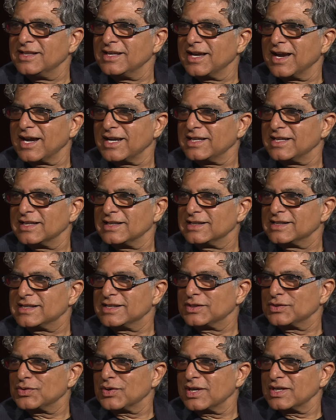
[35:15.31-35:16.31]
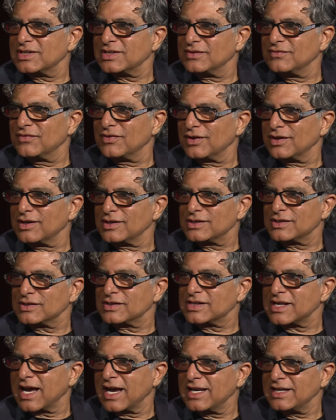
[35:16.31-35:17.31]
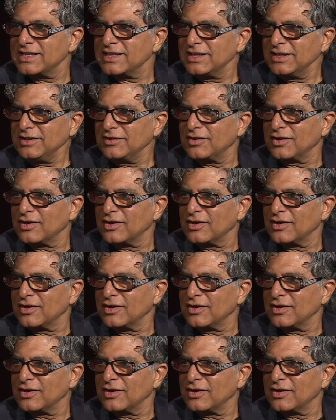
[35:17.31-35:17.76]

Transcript: the ideal situation for a society